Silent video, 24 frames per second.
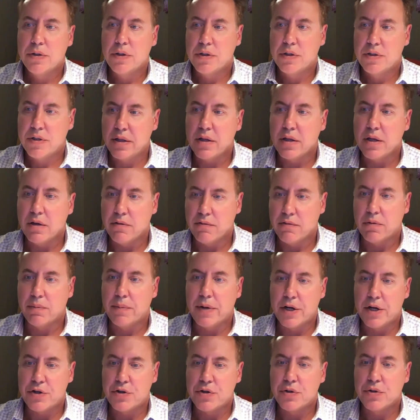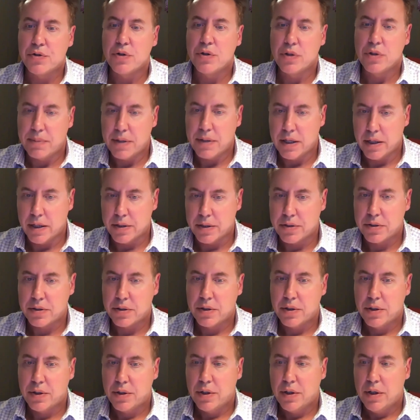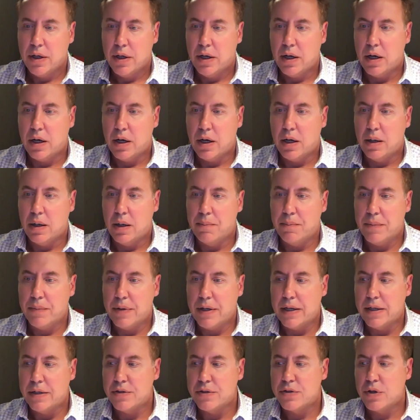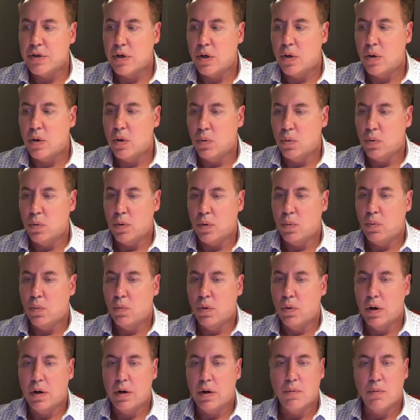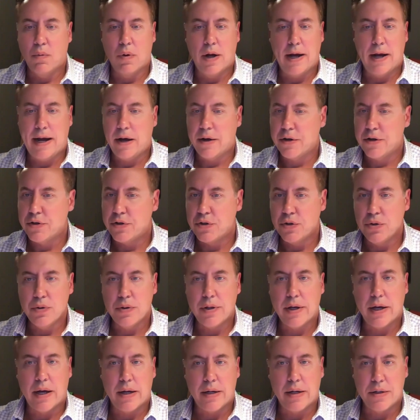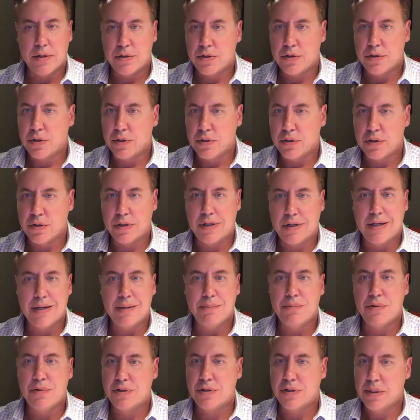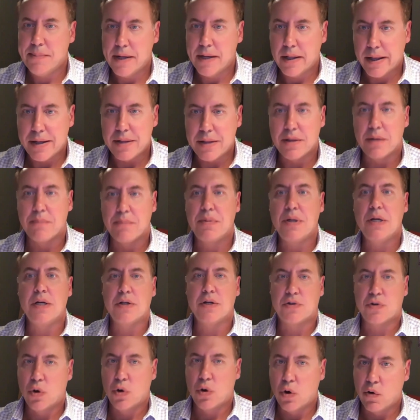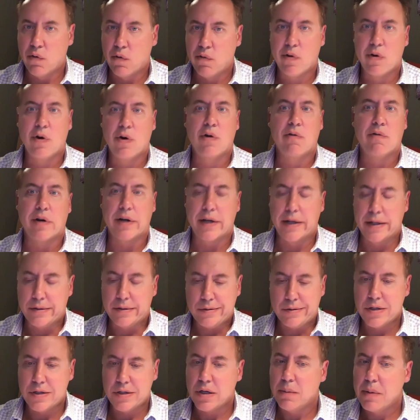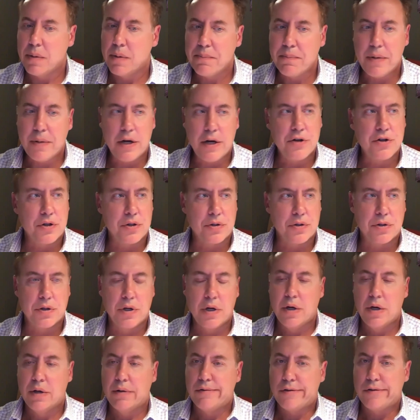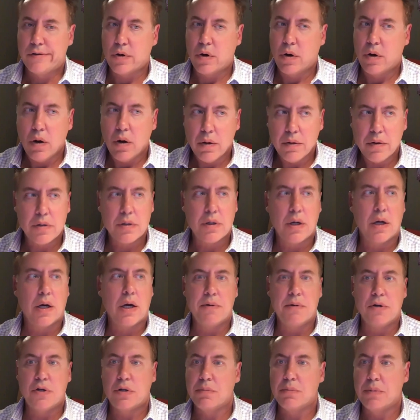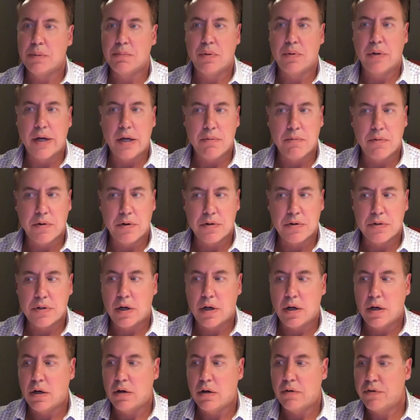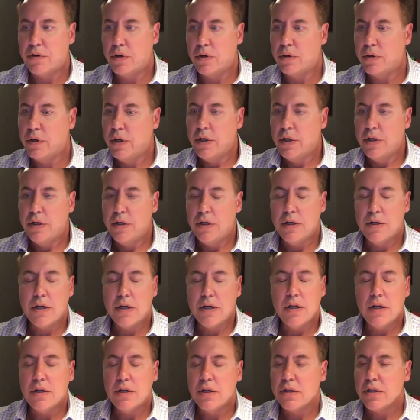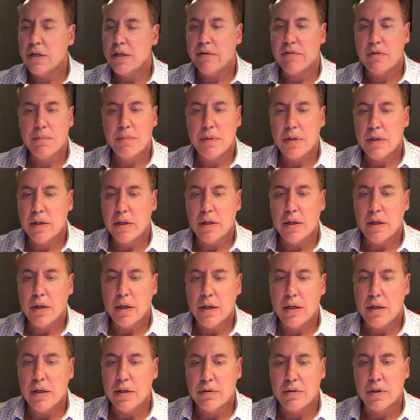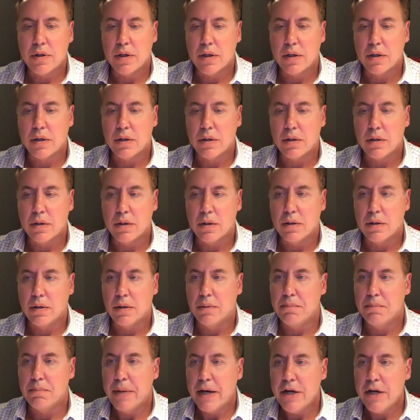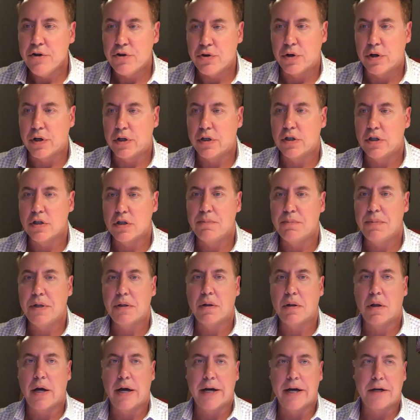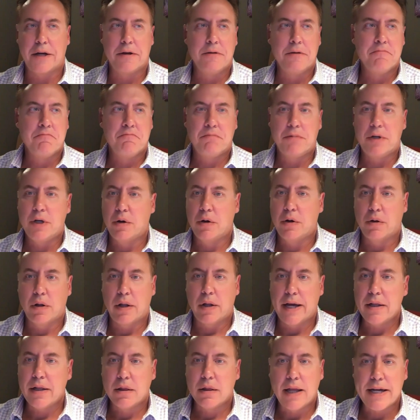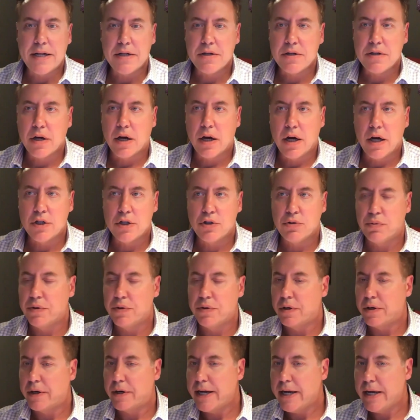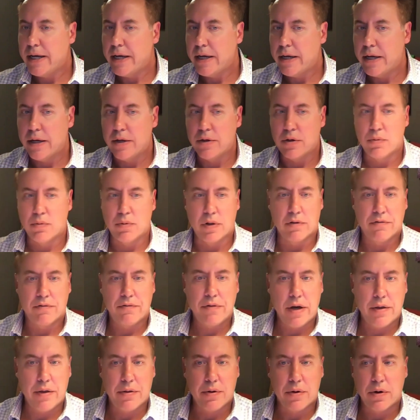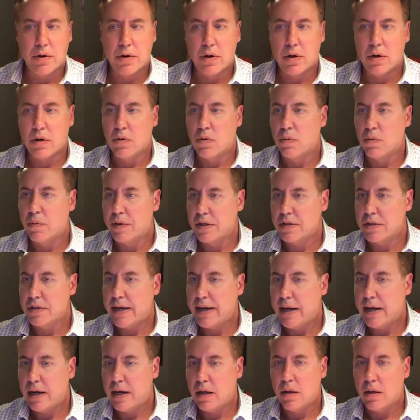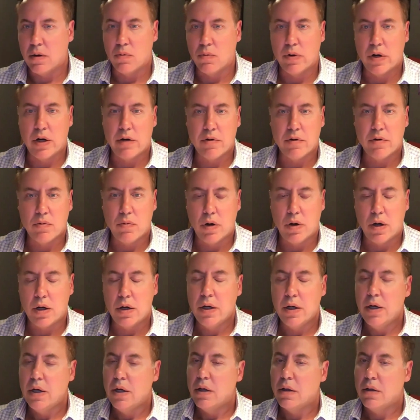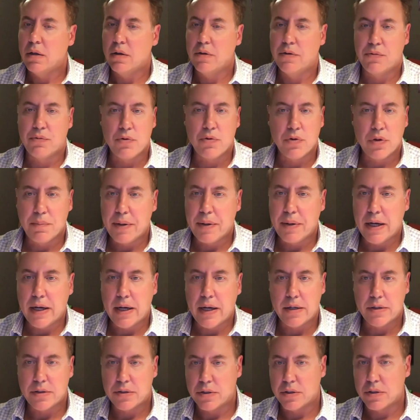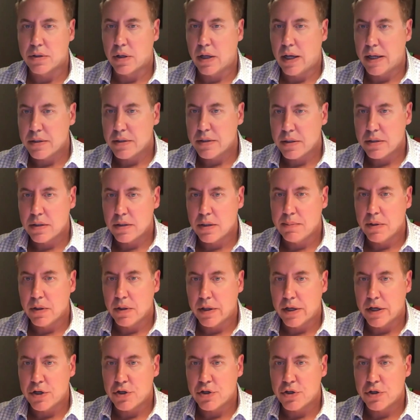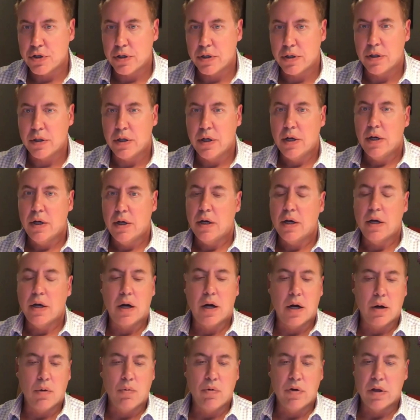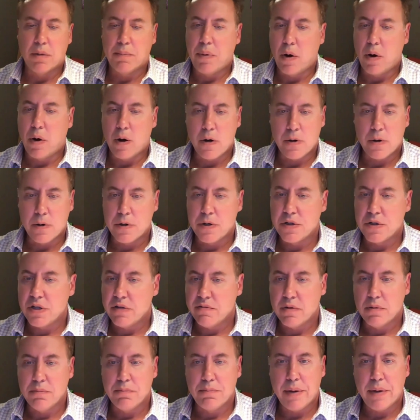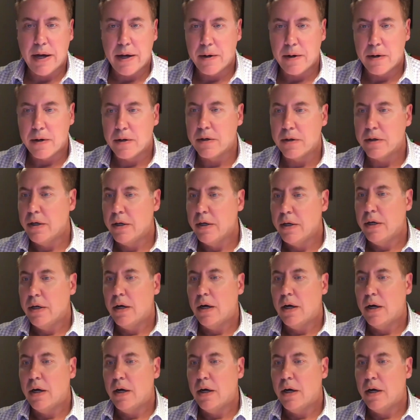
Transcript: to send the information to the penis. And so how to do that is to keep stimulating the penis over and over again. So I tell my patients this all the time. You should be playing with yourself. It doesn't have to be anything major. It could just be like, light touch with your hand or with a feather or with a towel or whatever you want through the pants, just lots of stimulation. With a partner is even better.